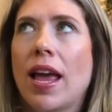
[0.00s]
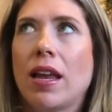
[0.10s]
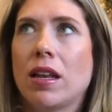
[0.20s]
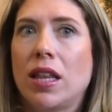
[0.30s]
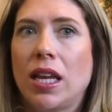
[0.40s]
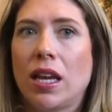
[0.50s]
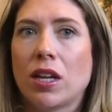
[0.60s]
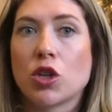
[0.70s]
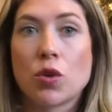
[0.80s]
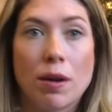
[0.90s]
and
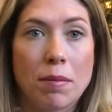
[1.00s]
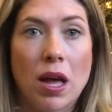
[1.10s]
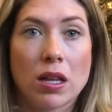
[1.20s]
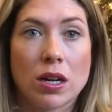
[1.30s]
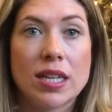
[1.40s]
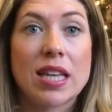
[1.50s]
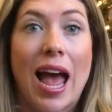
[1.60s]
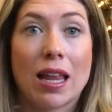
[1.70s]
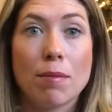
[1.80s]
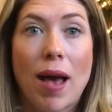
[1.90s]
the trim color is
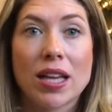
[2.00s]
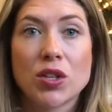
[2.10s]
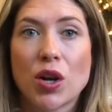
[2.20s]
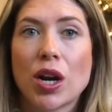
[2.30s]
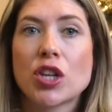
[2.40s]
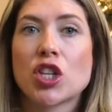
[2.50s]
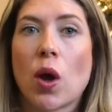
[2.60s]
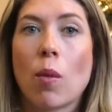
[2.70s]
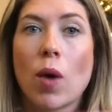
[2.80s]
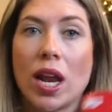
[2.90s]
alabaster.
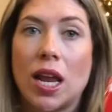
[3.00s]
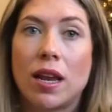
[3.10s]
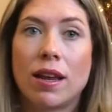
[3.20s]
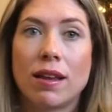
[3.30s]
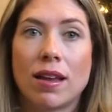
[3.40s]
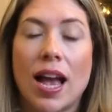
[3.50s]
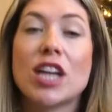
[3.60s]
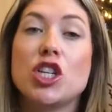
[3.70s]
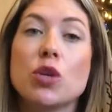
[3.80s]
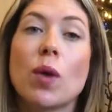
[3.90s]
So
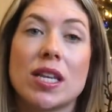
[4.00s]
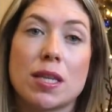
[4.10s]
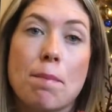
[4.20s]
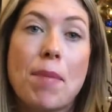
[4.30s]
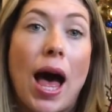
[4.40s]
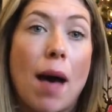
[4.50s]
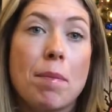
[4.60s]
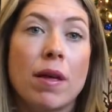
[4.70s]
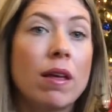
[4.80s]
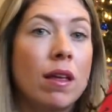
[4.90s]
I do want some
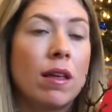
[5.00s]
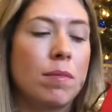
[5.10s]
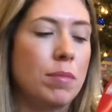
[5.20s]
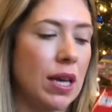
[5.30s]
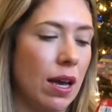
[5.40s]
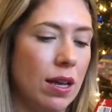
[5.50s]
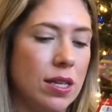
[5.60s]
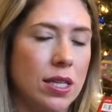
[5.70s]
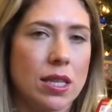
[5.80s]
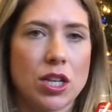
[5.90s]
pop
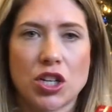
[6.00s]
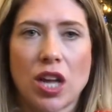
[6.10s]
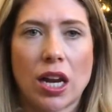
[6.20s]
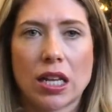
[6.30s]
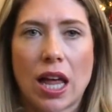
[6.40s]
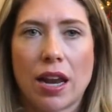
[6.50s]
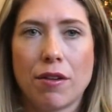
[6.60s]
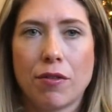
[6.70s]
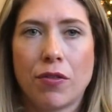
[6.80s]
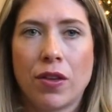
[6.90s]
because there's not a lot
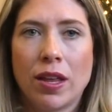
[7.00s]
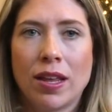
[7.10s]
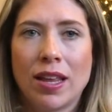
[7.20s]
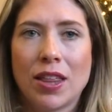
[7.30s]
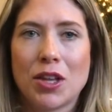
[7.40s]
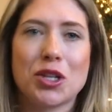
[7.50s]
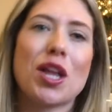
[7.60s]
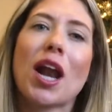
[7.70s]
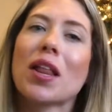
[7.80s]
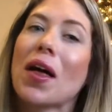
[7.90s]
of
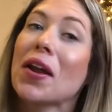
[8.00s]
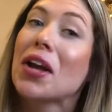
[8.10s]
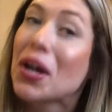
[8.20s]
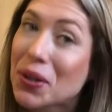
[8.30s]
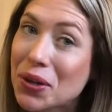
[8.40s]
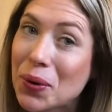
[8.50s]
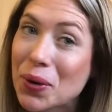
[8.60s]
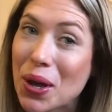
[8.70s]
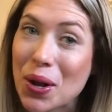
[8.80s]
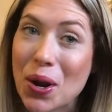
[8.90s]
color
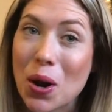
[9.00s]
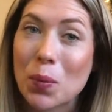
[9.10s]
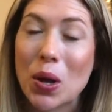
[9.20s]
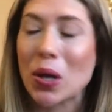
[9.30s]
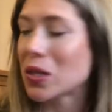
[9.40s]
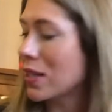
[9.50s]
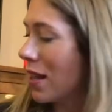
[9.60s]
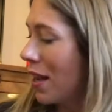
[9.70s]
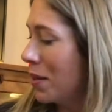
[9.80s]
going on our walls.